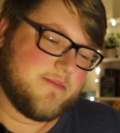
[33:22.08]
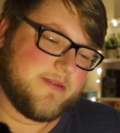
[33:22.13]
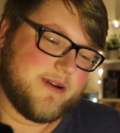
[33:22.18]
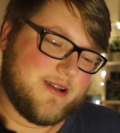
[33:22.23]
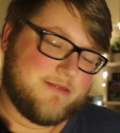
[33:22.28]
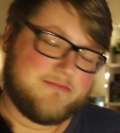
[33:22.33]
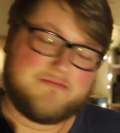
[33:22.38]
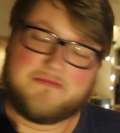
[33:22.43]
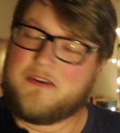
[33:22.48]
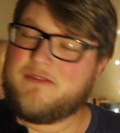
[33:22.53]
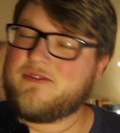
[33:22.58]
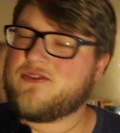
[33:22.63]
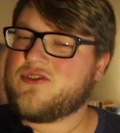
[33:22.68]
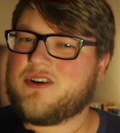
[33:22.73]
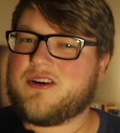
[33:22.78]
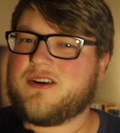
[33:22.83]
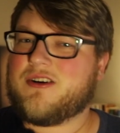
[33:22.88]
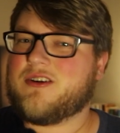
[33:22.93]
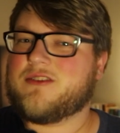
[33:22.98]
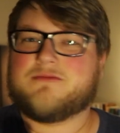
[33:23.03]
but
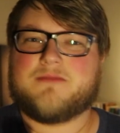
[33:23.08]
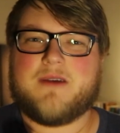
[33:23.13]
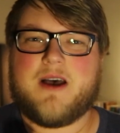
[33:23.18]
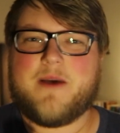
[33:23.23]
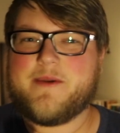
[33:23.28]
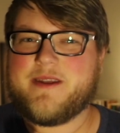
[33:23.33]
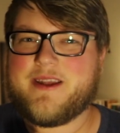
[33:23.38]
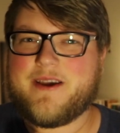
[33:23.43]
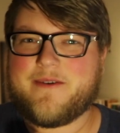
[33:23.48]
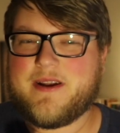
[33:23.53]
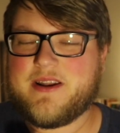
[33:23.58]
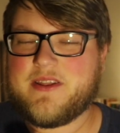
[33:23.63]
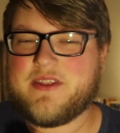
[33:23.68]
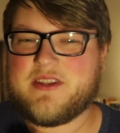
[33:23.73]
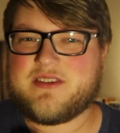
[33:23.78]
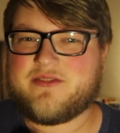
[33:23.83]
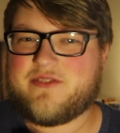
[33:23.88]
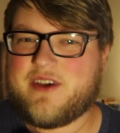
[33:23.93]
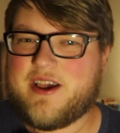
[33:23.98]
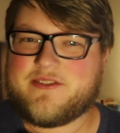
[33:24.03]
overall, I mean, I rated
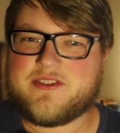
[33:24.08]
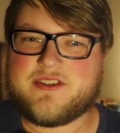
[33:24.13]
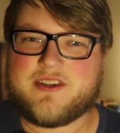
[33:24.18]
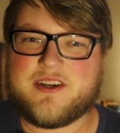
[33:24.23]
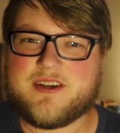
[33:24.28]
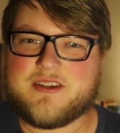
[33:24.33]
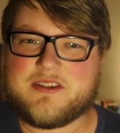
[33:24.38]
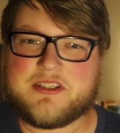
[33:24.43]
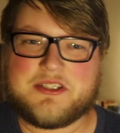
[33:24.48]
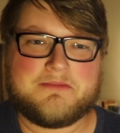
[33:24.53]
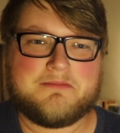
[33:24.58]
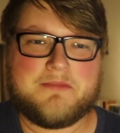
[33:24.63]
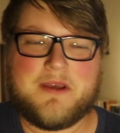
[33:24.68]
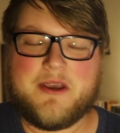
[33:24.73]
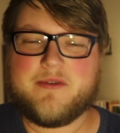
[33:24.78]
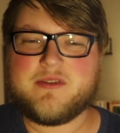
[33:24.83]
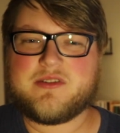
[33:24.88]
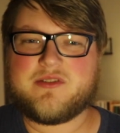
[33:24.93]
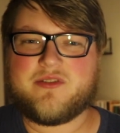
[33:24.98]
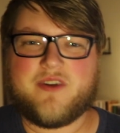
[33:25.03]
this 5 stars.
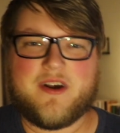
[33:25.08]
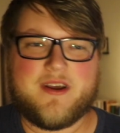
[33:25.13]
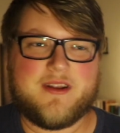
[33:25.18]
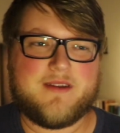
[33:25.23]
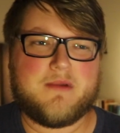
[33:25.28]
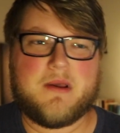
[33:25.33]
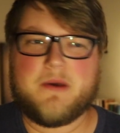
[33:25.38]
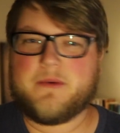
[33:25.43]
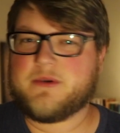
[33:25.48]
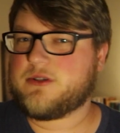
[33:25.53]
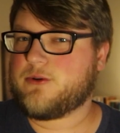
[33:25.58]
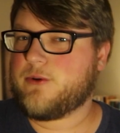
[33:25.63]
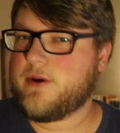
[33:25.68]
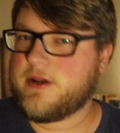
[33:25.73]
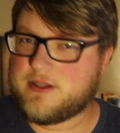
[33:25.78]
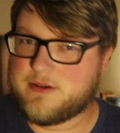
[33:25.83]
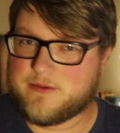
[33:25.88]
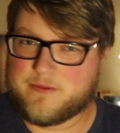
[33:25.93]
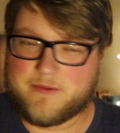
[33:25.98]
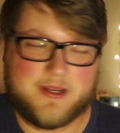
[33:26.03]
It was fun. It was
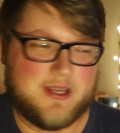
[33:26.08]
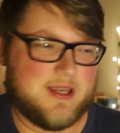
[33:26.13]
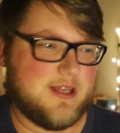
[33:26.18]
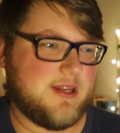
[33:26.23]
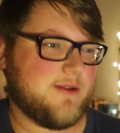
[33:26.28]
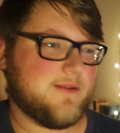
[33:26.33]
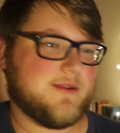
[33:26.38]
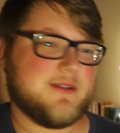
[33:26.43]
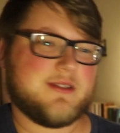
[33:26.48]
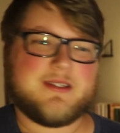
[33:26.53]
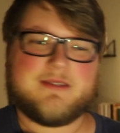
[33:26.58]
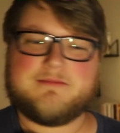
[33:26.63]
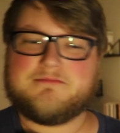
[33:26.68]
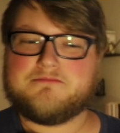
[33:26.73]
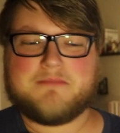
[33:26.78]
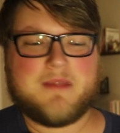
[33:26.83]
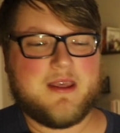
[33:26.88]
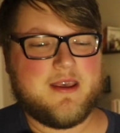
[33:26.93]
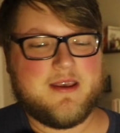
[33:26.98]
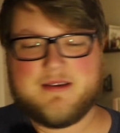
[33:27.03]
quick to read. It was
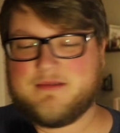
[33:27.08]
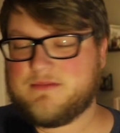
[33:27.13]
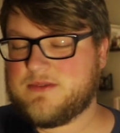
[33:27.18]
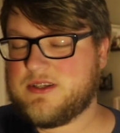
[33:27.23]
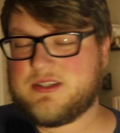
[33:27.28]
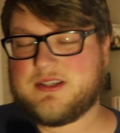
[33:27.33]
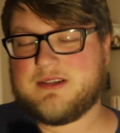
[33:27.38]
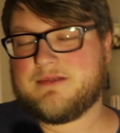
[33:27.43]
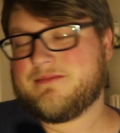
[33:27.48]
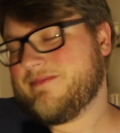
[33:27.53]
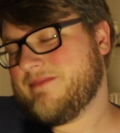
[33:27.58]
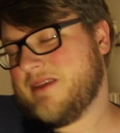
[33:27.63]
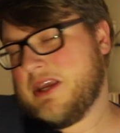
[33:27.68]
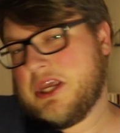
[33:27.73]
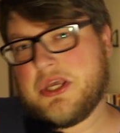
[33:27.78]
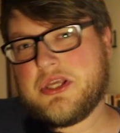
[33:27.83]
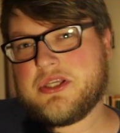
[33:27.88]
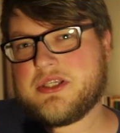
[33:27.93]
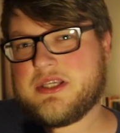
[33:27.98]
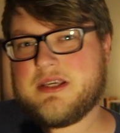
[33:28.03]
just a
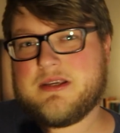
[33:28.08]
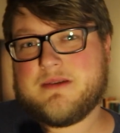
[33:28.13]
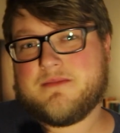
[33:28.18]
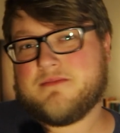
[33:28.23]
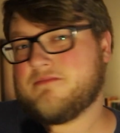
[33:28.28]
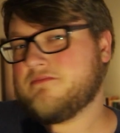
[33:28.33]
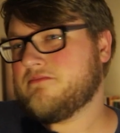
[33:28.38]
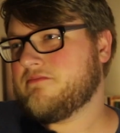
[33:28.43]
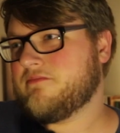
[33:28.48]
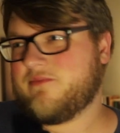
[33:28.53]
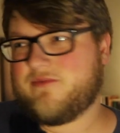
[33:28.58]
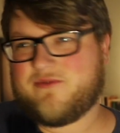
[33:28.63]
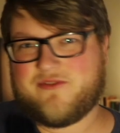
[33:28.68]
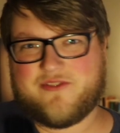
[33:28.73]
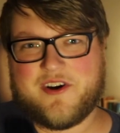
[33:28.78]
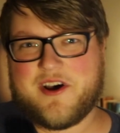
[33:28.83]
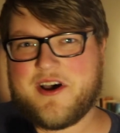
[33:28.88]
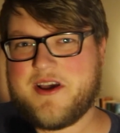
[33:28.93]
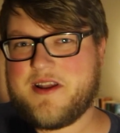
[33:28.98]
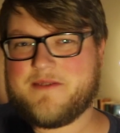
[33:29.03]
easy,
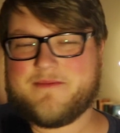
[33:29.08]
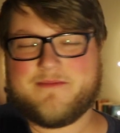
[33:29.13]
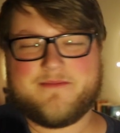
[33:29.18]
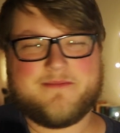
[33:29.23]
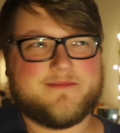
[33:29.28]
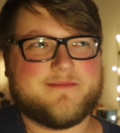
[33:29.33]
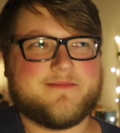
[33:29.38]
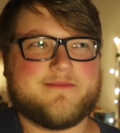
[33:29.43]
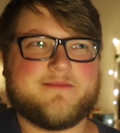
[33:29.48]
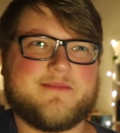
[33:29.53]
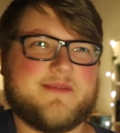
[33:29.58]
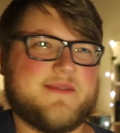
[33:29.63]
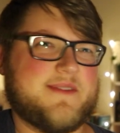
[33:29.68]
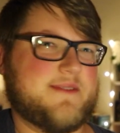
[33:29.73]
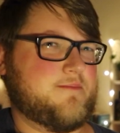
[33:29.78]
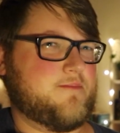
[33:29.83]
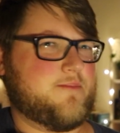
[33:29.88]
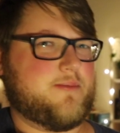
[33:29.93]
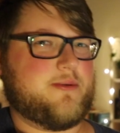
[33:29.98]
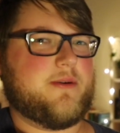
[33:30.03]
fun,
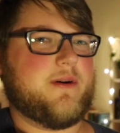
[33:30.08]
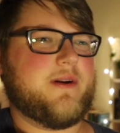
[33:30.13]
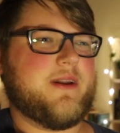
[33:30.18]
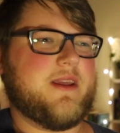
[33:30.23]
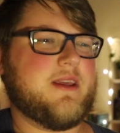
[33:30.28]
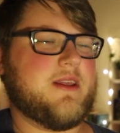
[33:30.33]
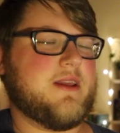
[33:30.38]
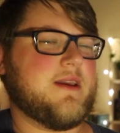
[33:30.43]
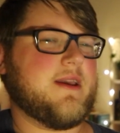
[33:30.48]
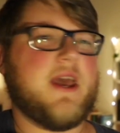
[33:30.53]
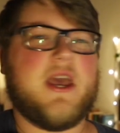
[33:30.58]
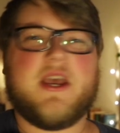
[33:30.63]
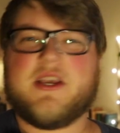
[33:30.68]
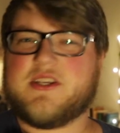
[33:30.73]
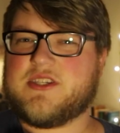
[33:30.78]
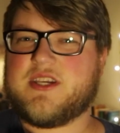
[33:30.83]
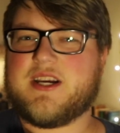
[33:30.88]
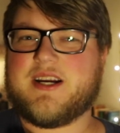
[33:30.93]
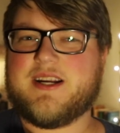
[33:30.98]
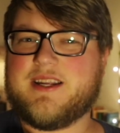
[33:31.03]
pretty
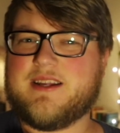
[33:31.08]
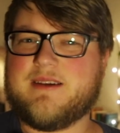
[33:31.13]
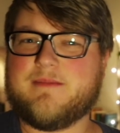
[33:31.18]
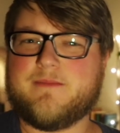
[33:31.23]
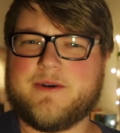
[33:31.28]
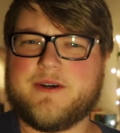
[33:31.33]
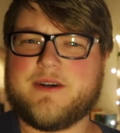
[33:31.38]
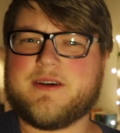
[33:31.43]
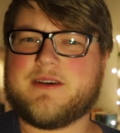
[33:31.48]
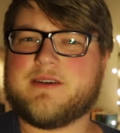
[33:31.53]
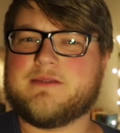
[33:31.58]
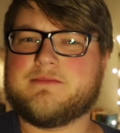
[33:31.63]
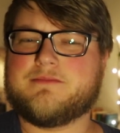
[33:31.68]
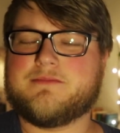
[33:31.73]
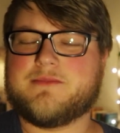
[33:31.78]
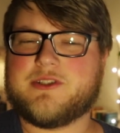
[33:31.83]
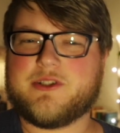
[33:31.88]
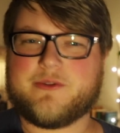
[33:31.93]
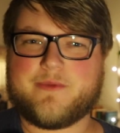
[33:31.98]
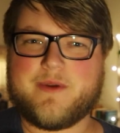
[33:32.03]
exciting book
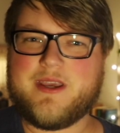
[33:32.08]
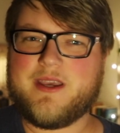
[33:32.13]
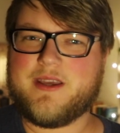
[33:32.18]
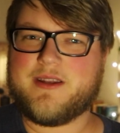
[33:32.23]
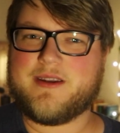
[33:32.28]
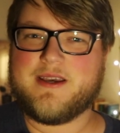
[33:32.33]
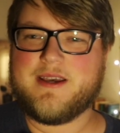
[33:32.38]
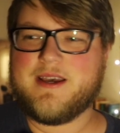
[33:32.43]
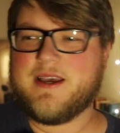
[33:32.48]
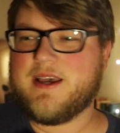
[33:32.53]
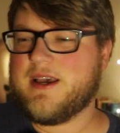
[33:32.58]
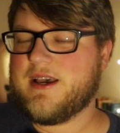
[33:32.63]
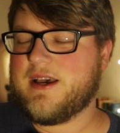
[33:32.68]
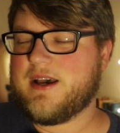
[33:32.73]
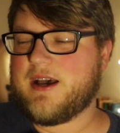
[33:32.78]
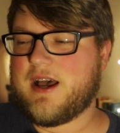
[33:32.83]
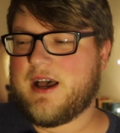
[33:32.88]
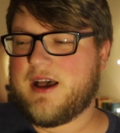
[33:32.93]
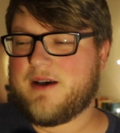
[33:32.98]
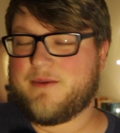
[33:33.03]
to read
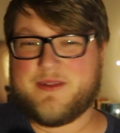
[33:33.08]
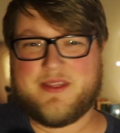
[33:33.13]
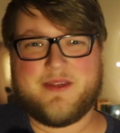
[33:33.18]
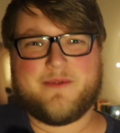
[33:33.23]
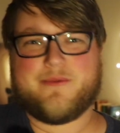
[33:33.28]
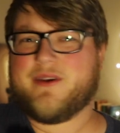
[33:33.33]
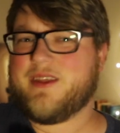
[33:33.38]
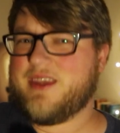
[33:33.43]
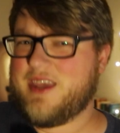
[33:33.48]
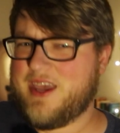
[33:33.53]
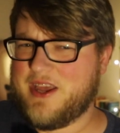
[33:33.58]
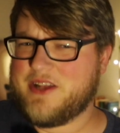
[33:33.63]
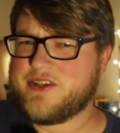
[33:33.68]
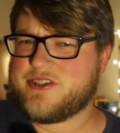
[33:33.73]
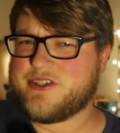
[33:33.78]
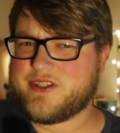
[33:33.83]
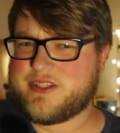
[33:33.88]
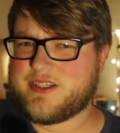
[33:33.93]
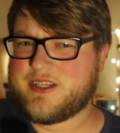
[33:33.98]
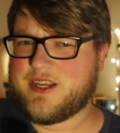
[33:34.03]
with a really
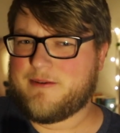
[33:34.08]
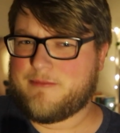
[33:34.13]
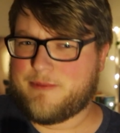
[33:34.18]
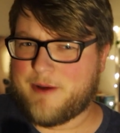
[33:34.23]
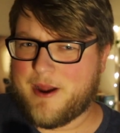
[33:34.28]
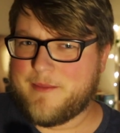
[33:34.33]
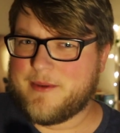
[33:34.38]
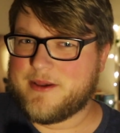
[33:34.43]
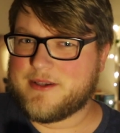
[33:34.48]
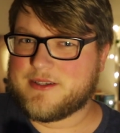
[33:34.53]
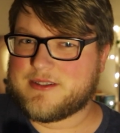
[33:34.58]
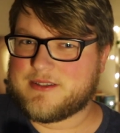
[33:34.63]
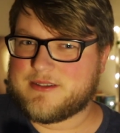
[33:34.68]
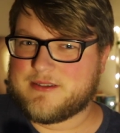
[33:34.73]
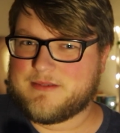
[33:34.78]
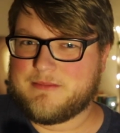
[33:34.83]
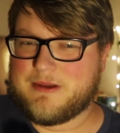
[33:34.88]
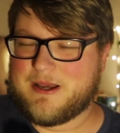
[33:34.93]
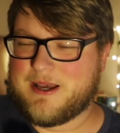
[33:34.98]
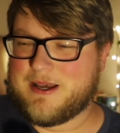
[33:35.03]
interesting
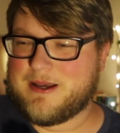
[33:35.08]
premise.